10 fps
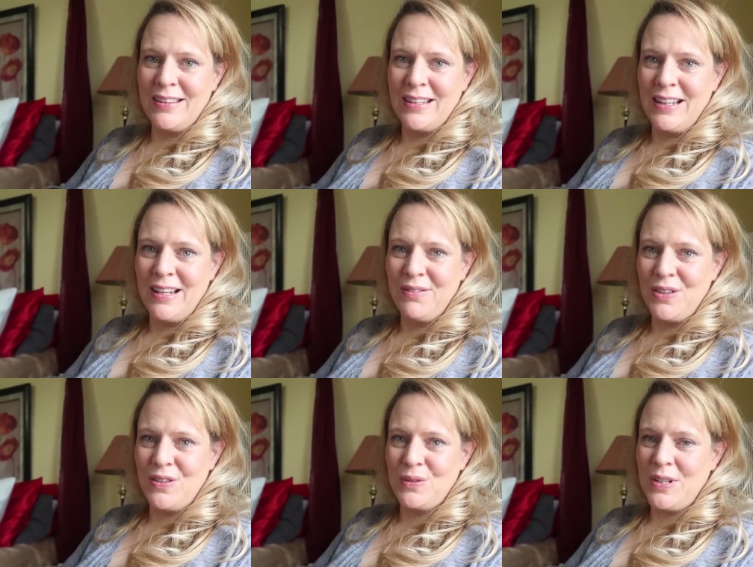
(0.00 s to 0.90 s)
the love
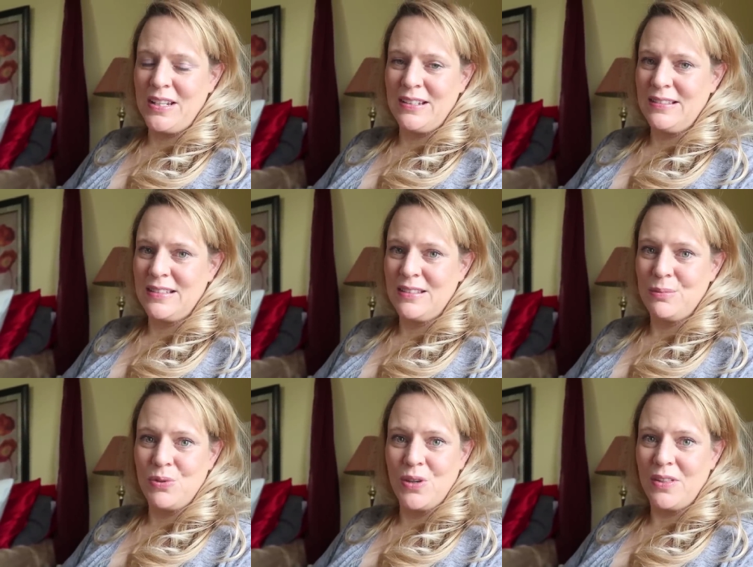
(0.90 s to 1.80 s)
and sweetness and
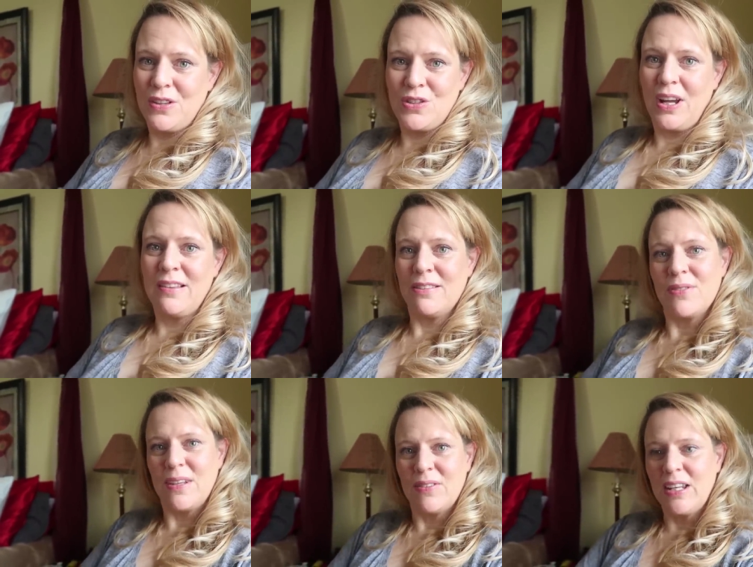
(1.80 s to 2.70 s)
support that you guys
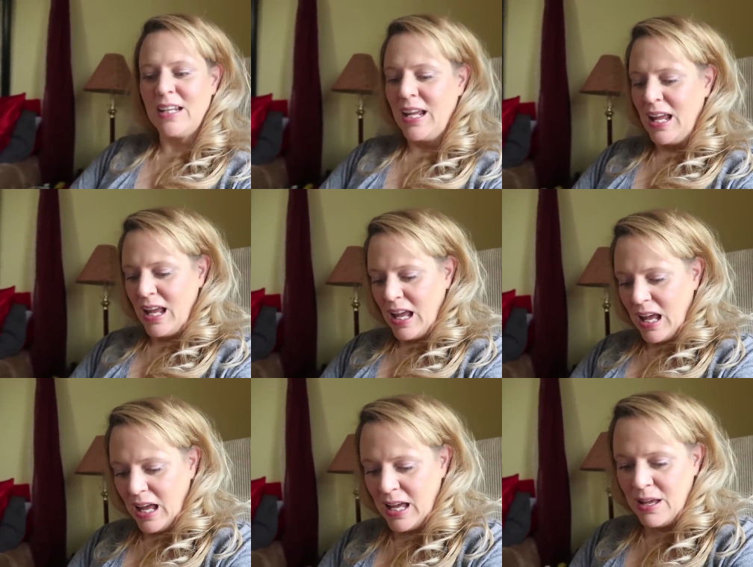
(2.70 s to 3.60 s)
have given.
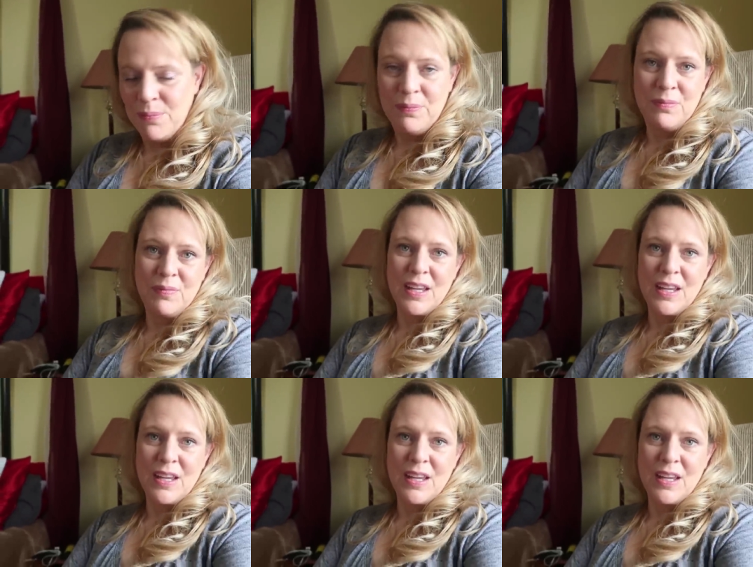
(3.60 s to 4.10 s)
Um,